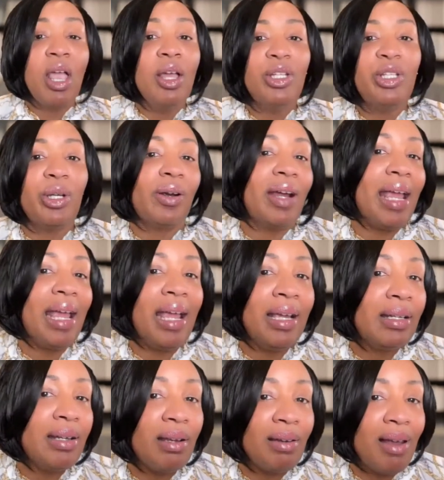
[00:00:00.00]
you're
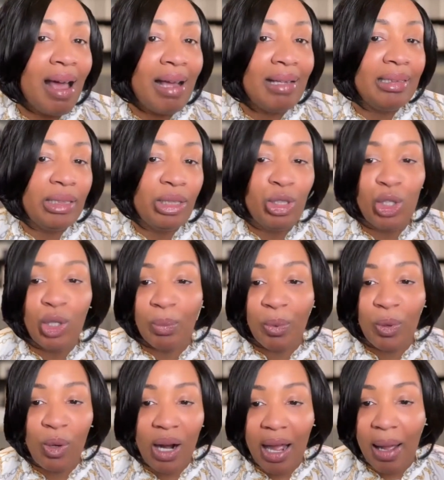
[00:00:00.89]
analyzing your
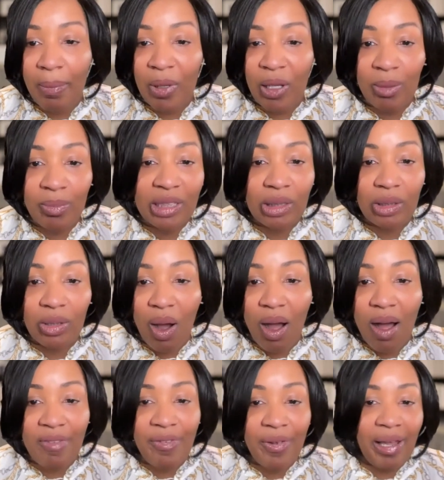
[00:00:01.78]
problem
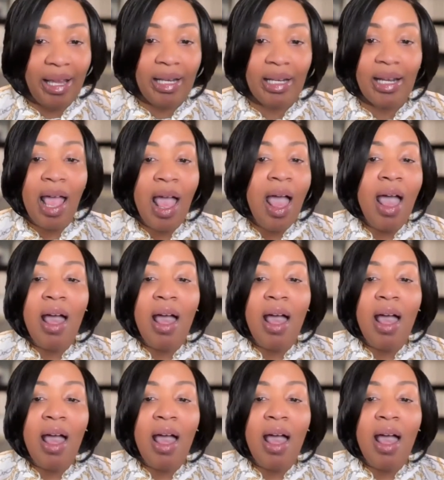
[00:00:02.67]
solving,